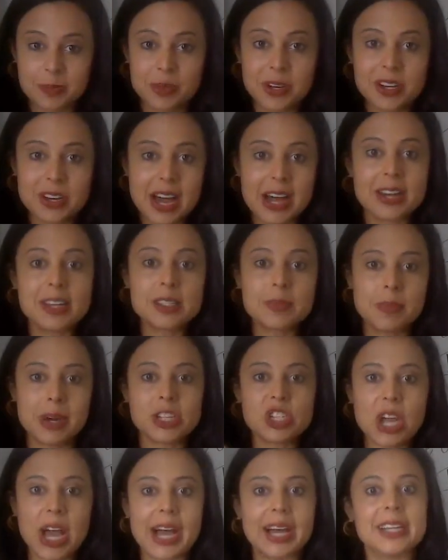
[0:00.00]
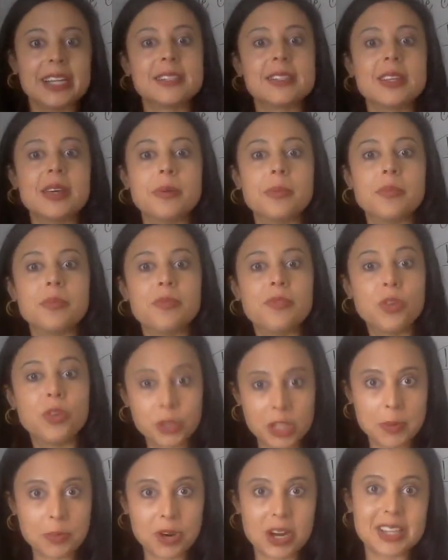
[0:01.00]
but not as much as the
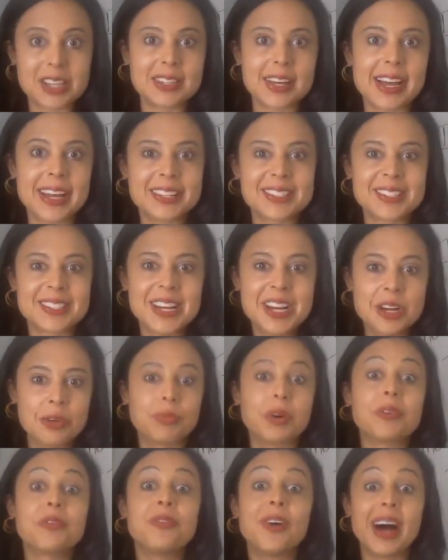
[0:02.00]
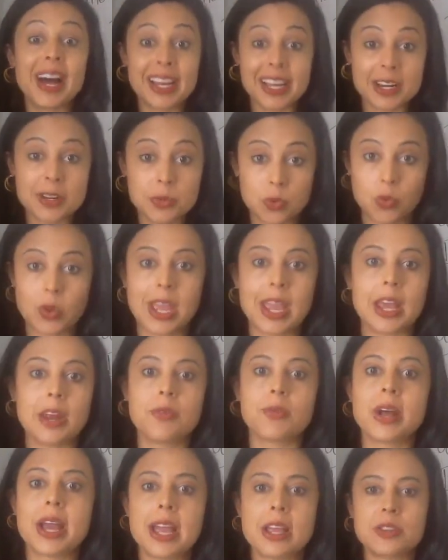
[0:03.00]
fully processed refined wheat,
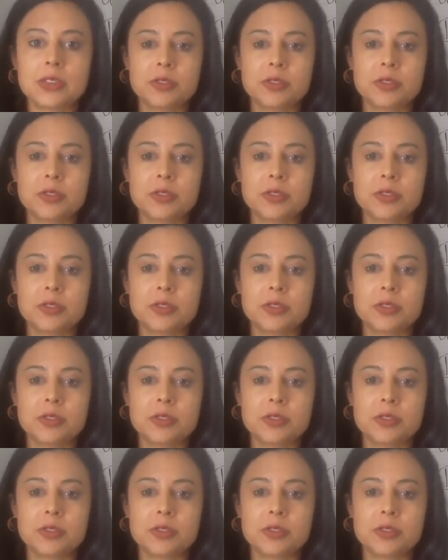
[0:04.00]
right?